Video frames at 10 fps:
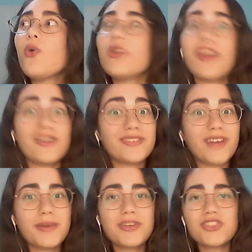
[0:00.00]
yeah,
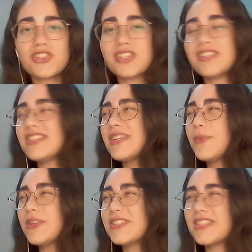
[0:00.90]
I'm interested to see
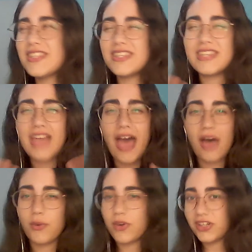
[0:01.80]
what's
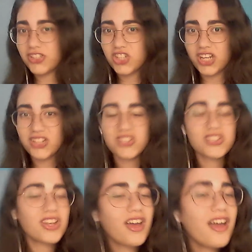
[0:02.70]
now gonna
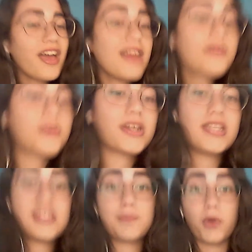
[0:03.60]
change and if we
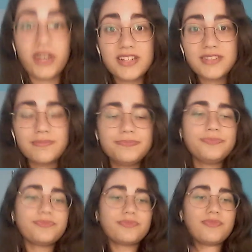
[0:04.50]
can spot it.
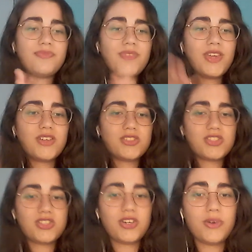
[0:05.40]

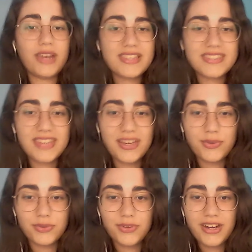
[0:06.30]
So let's
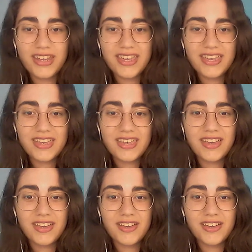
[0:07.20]
get
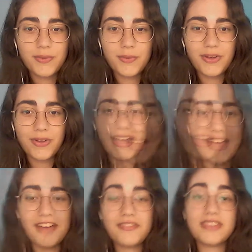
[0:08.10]
ready.
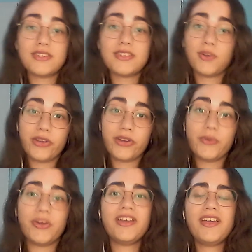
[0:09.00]
It's an audio
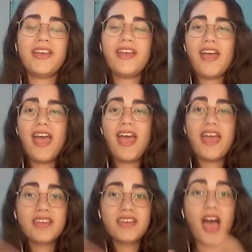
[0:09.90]
one.
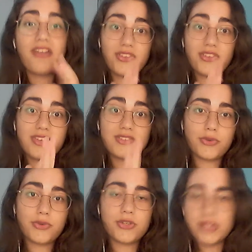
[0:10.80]
And after this,
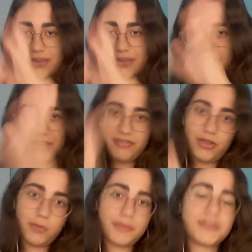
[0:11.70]
of course, like we have the
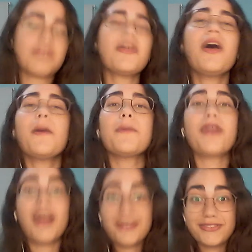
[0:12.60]
album and stuff, but
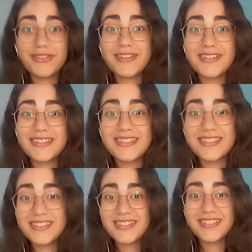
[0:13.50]
after
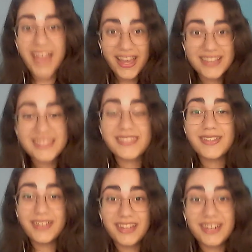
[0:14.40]
this,
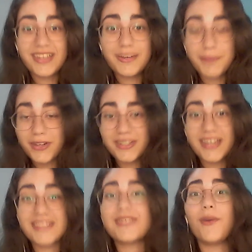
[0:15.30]
next Liliac
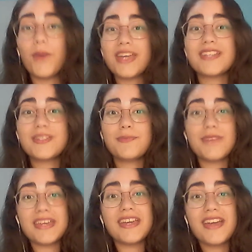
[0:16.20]
Monday is going to
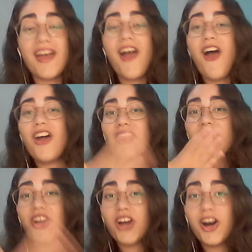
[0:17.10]
be
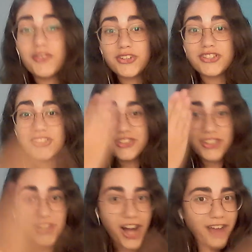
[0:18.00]
the covers.
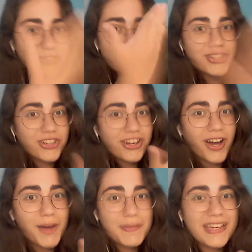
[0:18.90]
The covers are
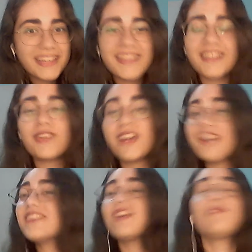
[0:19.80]
coming. You
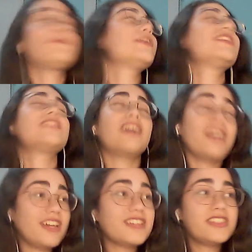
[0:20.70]
guys have been
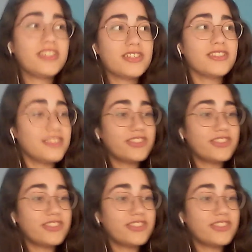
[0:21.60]
dying to